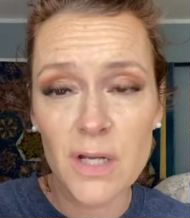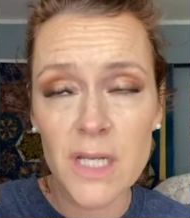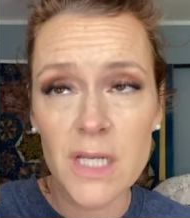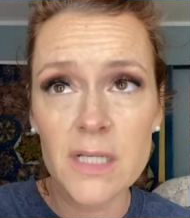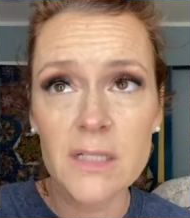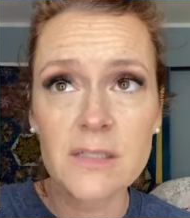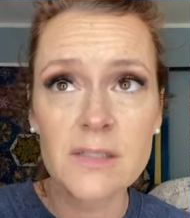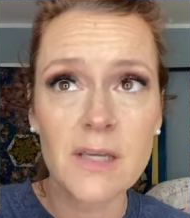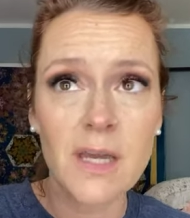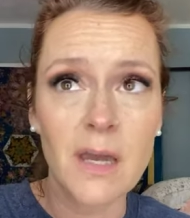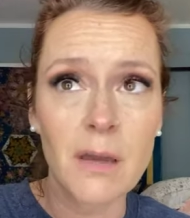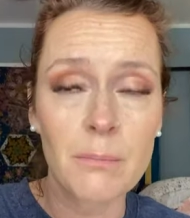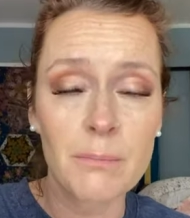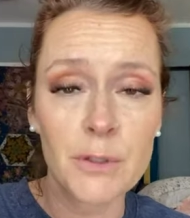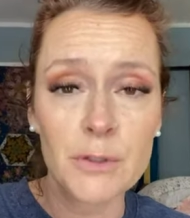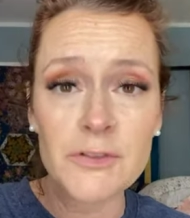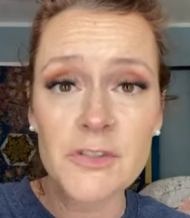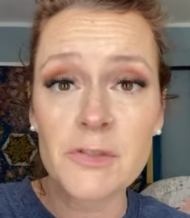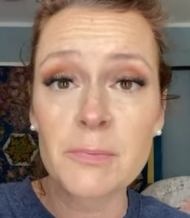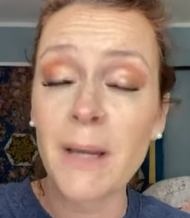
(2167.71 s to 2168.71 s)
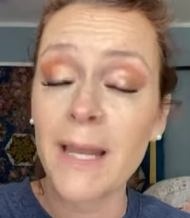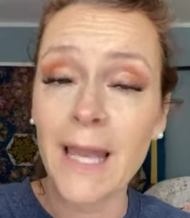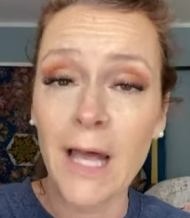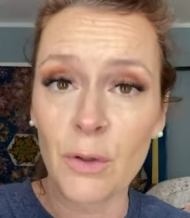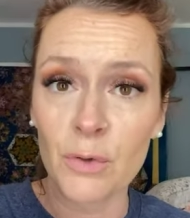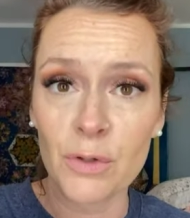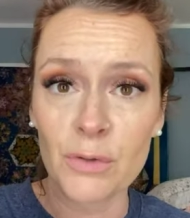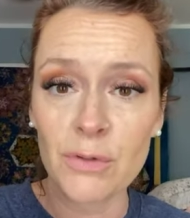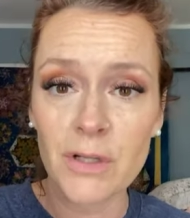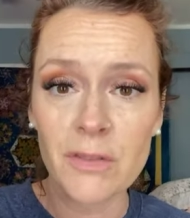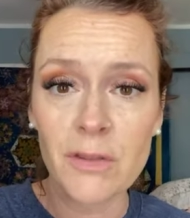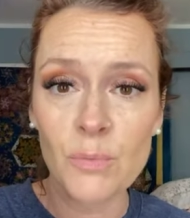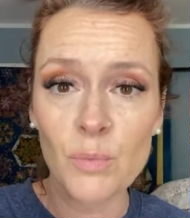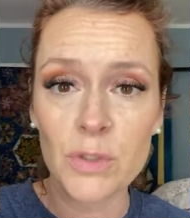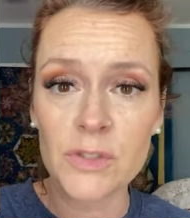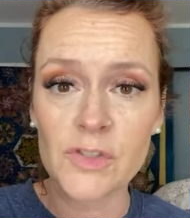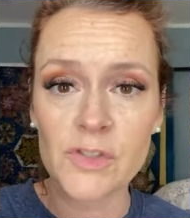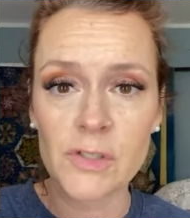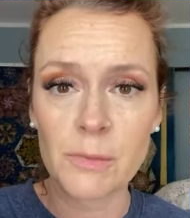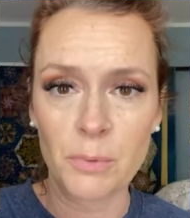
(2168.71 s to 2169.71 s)
It uh, boosts my algorithm, which
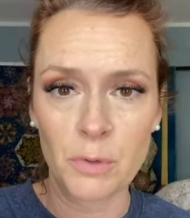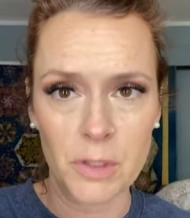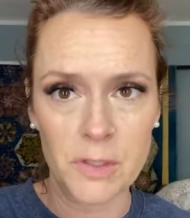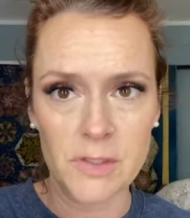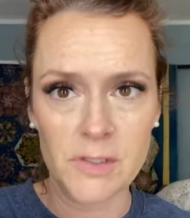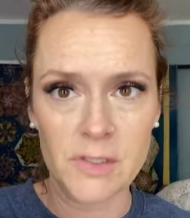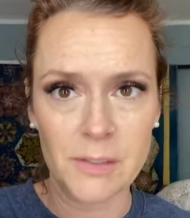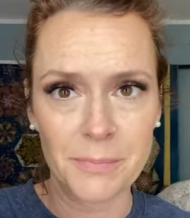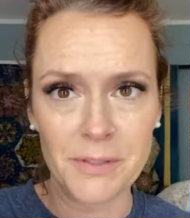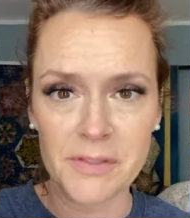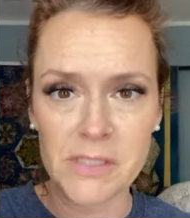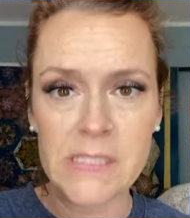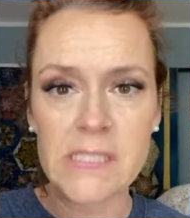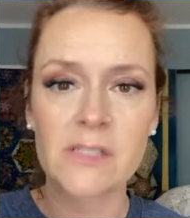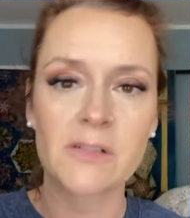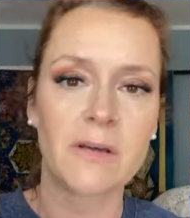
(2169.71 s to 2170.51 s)
supports the business.